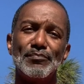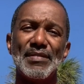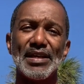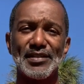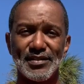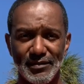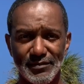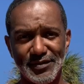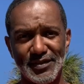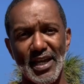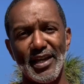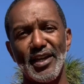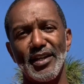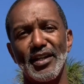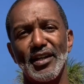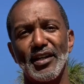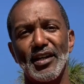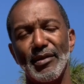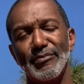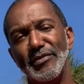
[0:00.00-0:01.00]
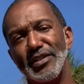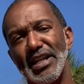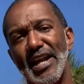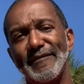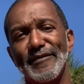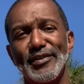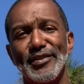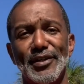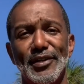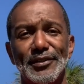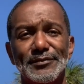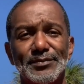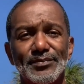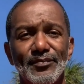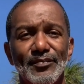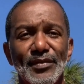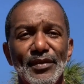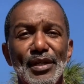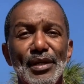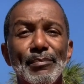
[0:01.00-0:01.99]
make some second income, you never know.
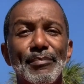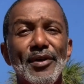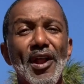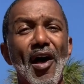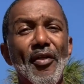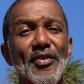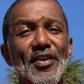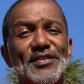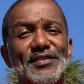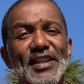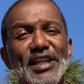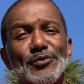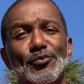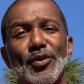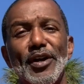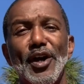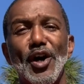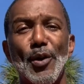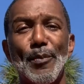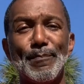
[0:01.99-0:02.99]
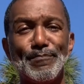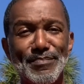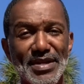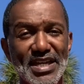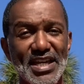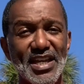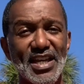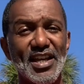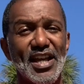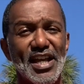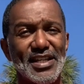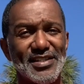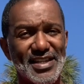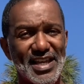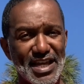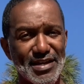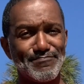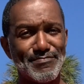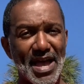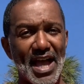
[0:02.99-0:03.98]
But all these things will help me
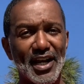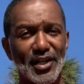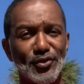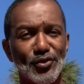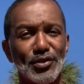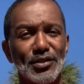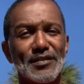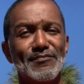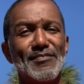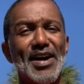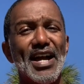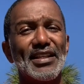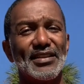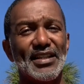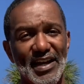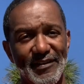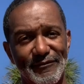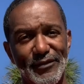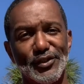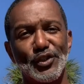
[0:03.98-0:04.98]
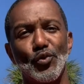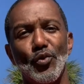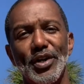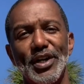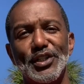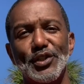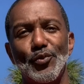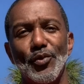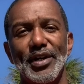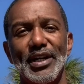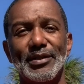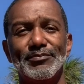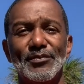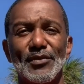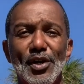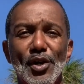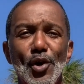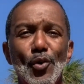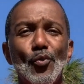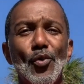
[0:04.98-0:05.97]
take back control of my life for twenty twenty.
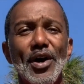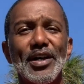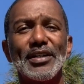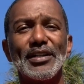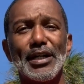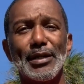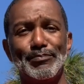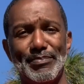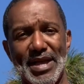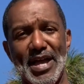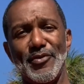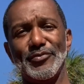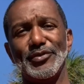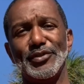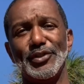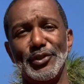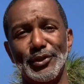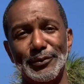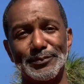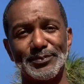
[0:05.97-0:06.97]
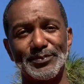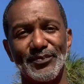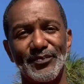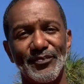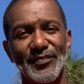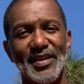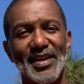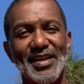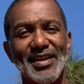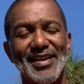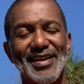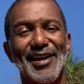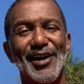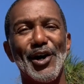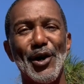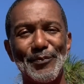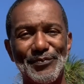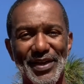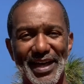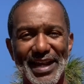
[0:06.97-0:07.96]
What about you? I
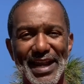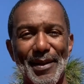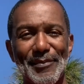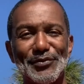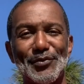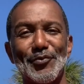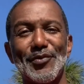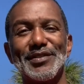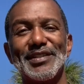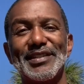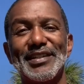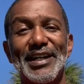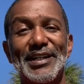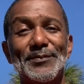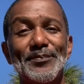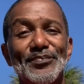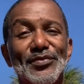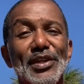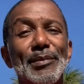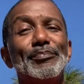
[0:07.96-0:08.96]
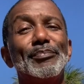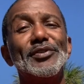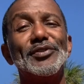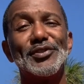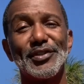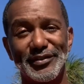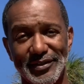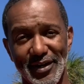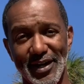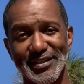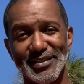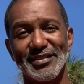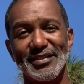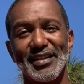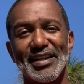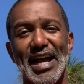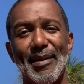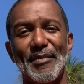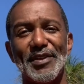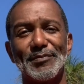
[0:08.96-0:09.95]
hope that helps someone today. Put your thoughts in the
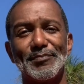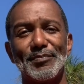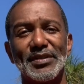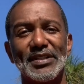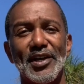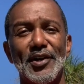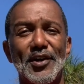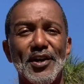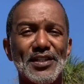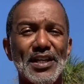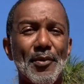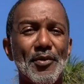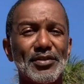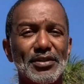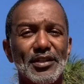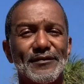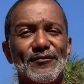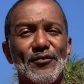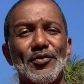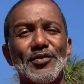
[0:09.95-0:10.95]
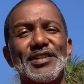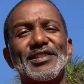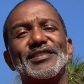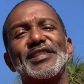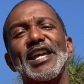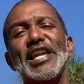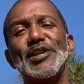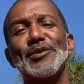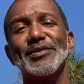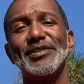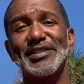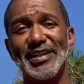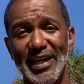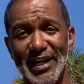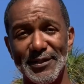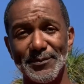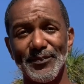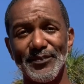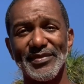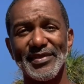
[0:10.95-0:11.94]
comments below, and as always, look forward to seeing you
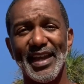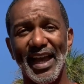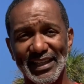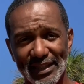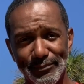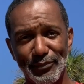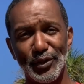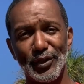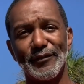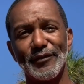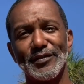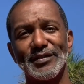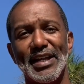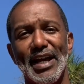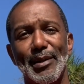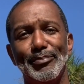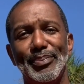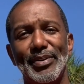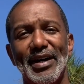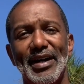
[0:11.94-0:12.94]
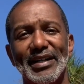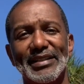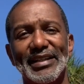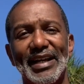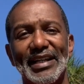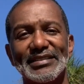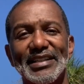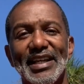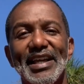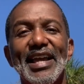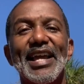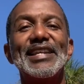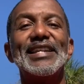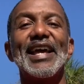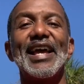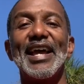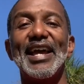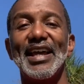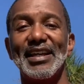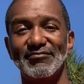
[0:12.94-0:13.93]
again at the Beautiful Now Podcast. And
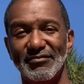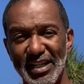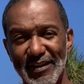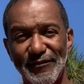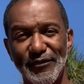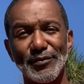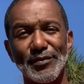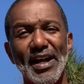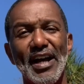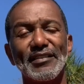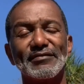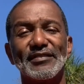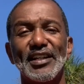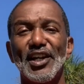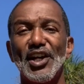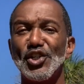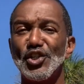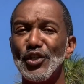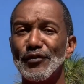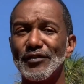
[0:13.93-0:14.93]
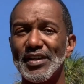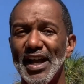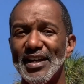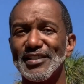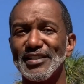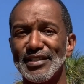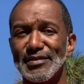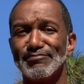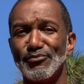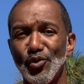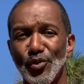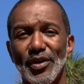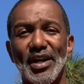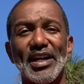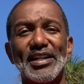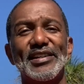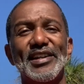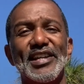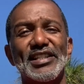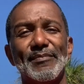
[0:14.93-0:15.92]
hey, if you're out there and you've got some more
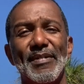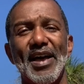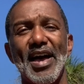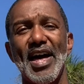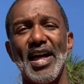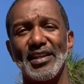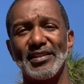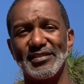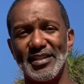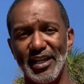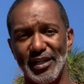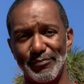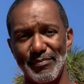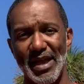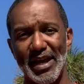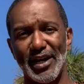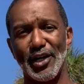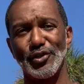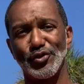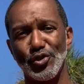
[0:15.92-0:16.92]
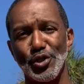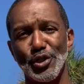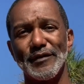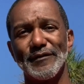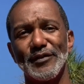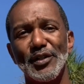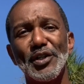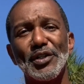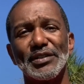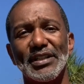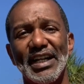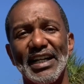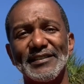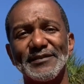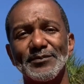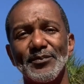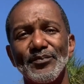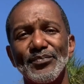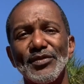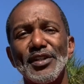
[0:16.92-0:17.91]
ideas about how to take back control of your life,
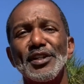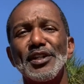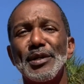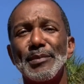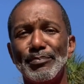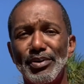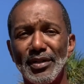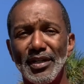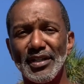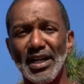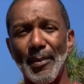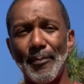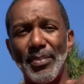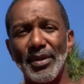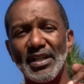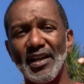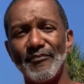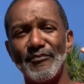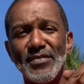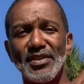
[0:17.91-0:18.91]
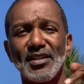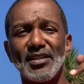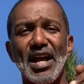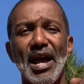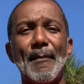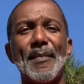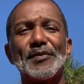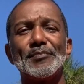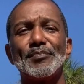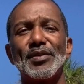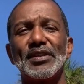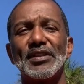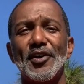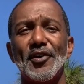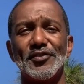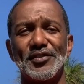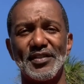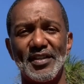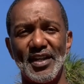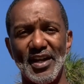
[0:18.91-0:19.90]
put a couple of them in the comments
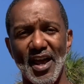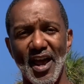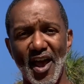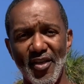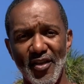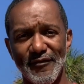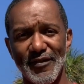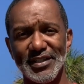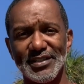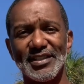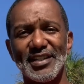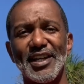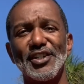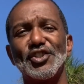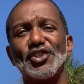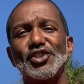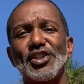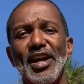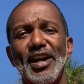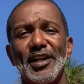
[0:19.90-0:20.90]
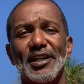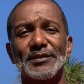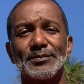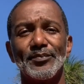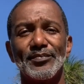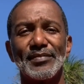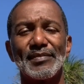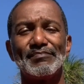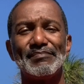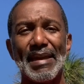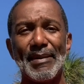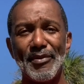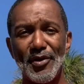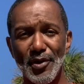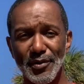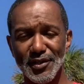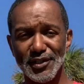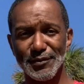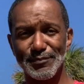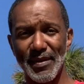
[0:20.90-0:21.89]
below so that all of us can share. Maybe
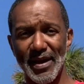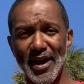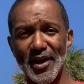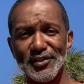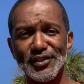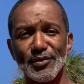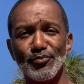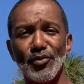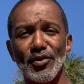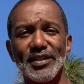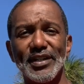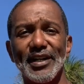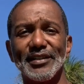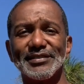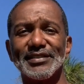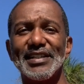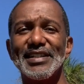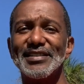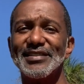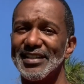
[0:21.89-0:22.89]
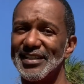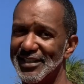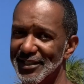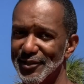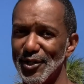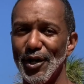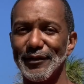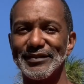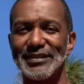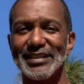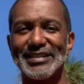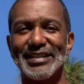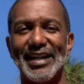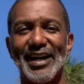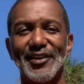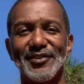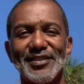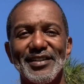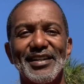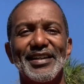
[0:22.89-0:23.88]
you'll inspire someone else to get off the
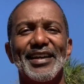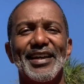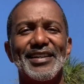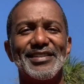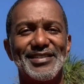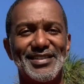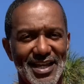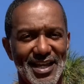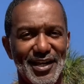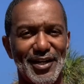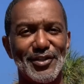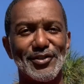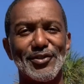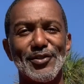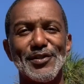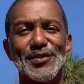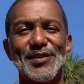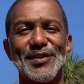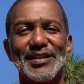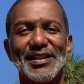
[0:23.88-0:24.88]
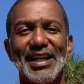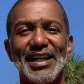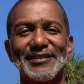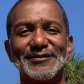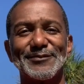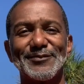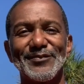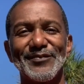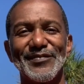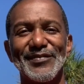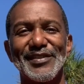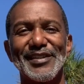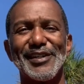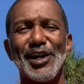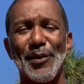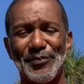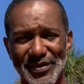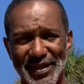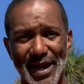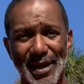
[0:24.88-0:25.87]
couch and take control of their life.
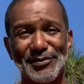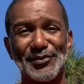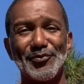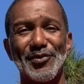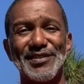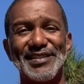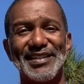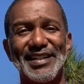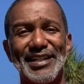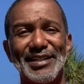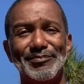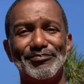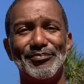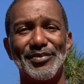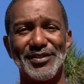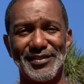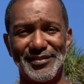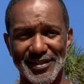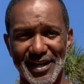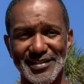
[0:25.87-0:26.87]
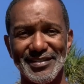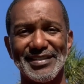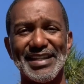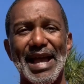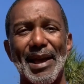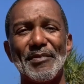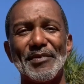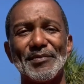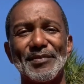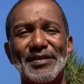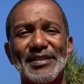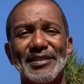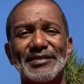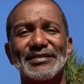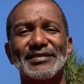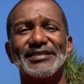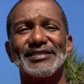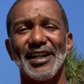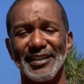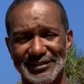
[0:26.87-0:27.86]
Hope that helps someone today. Put your thoughts in the comments
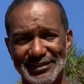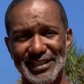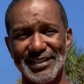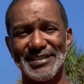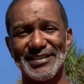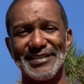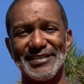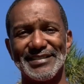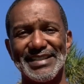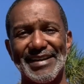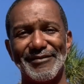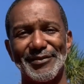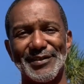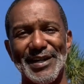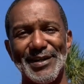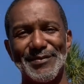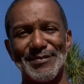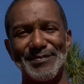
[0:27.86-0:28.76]
below. Talk to you soon. Have a great